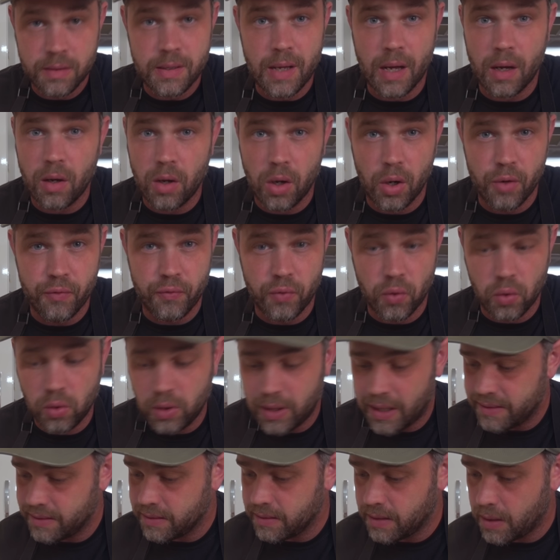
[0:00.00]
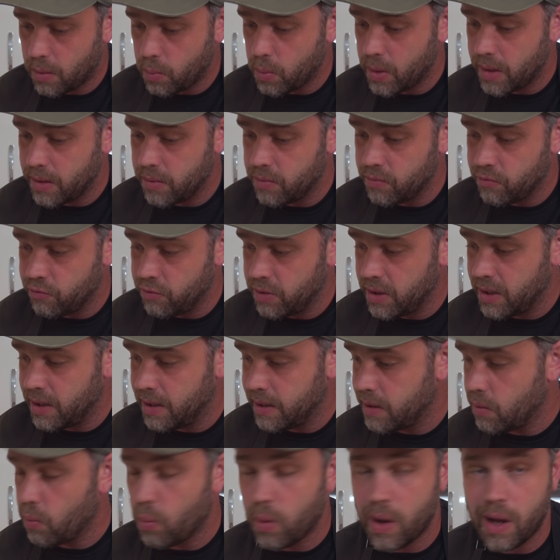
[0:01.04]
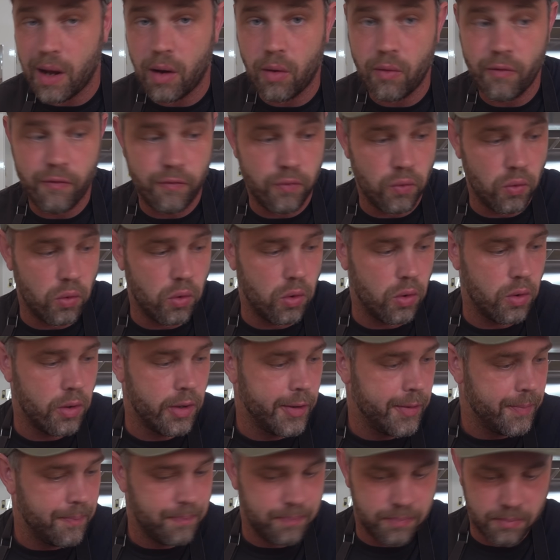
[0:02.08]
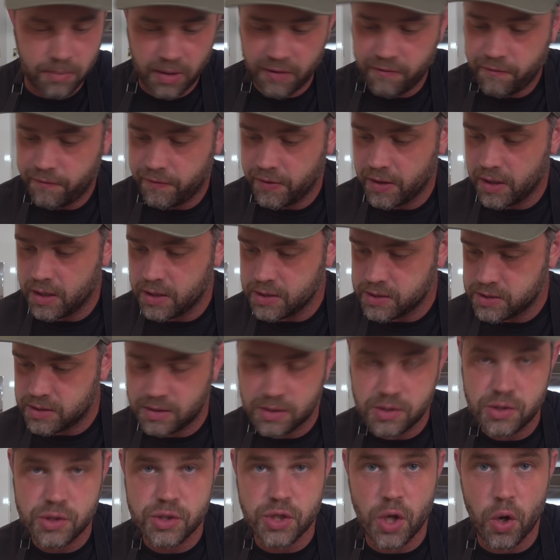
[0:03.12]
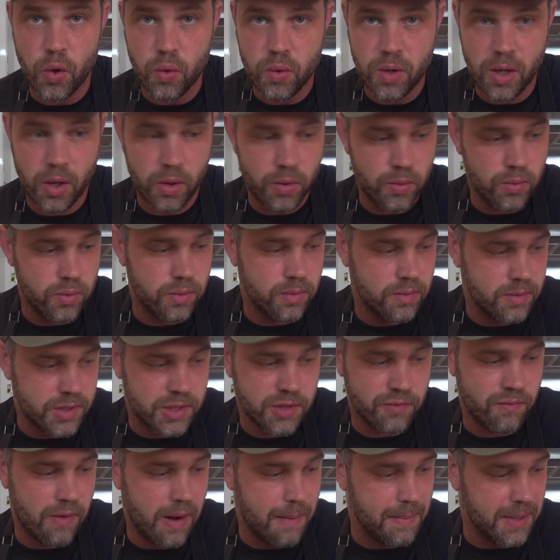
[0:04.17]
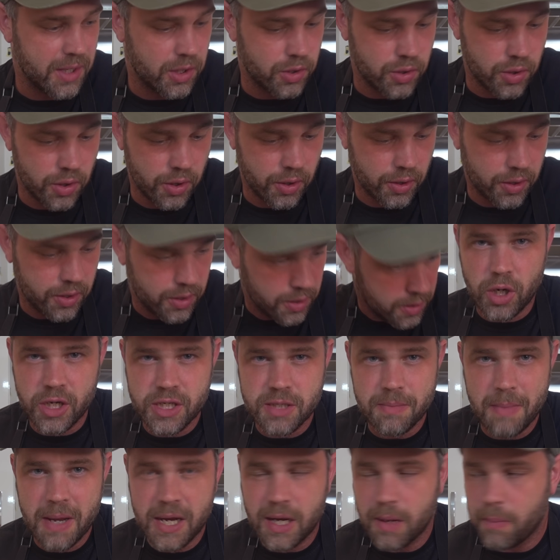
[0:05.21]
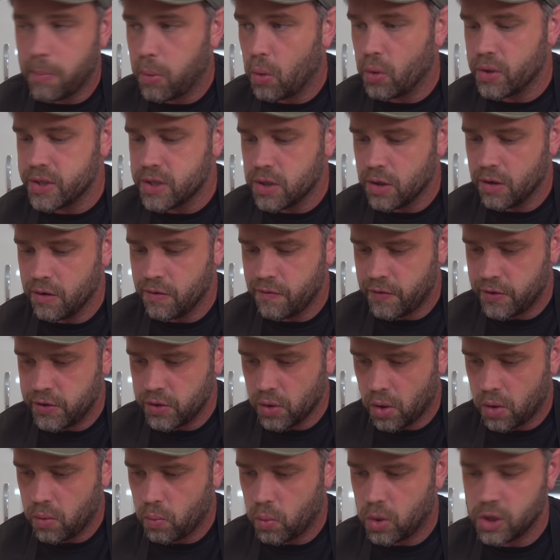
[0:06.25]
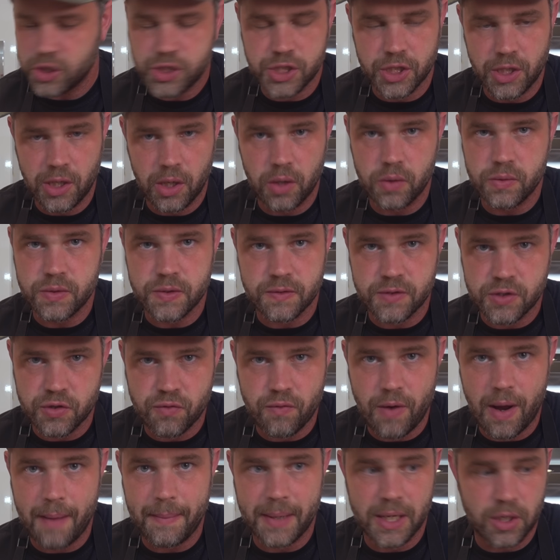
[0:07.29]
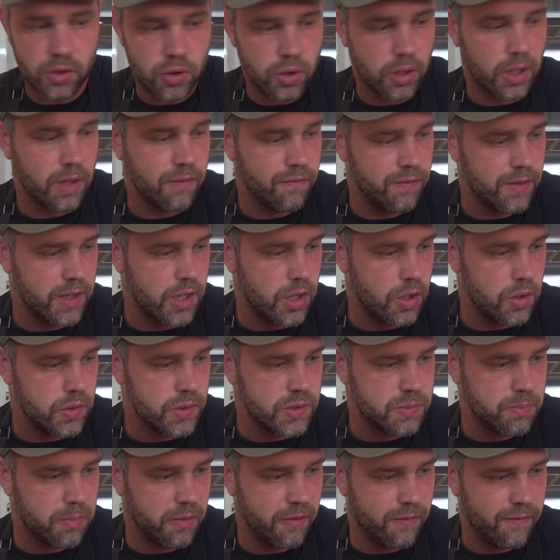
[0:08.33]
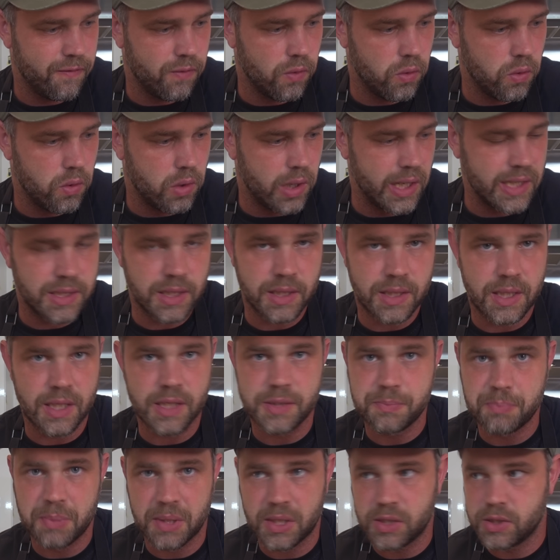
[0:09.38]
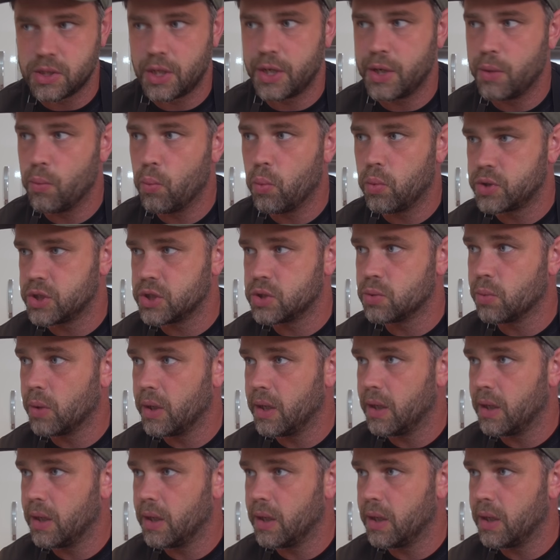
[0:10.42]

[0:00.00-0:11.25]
Yeah, overall, I think that went really well for my first solo ceramic cook. Tried to make a point of not watching loads of ceramic cooking videos before I did this because I didn't just want